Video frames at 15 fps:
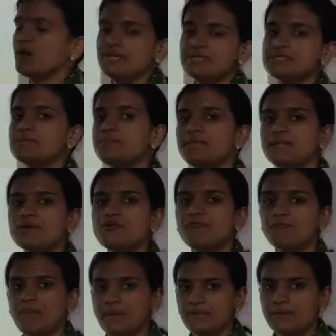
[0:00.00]
what is the meaning
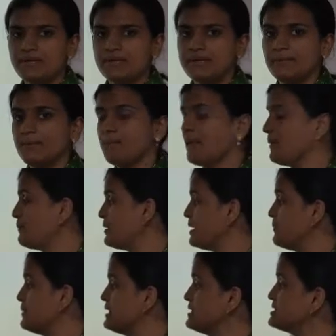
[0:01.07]
of papyri?
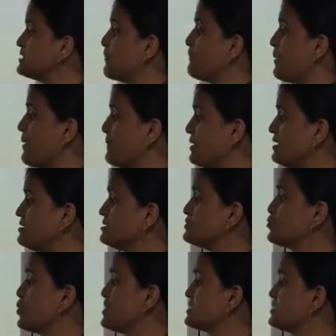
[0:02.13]
Papyri means the
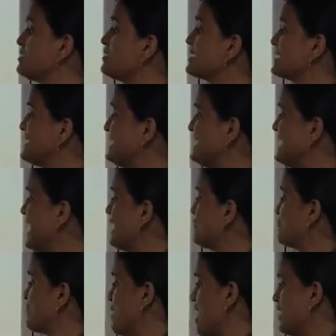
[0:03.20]
papyrus was a
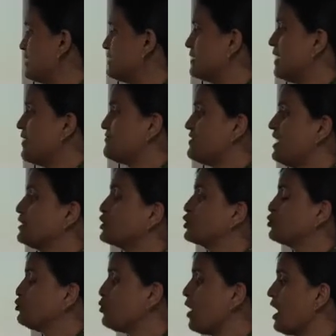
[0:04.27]
reed-like plant that
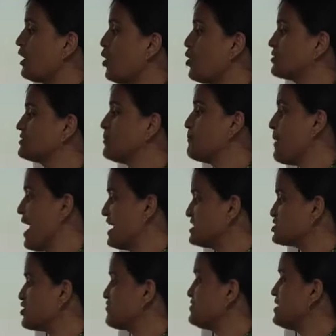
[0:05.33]
grew along the
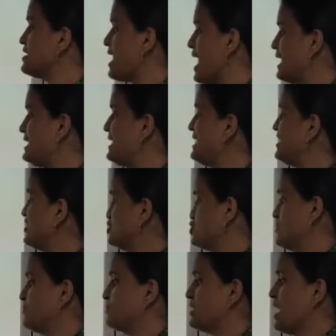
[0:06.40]
banks of the Nile in
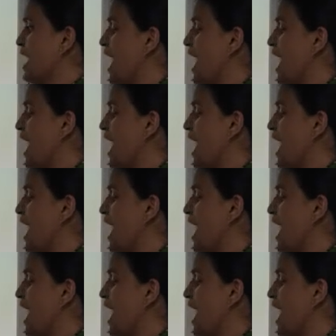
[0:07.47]
Egypt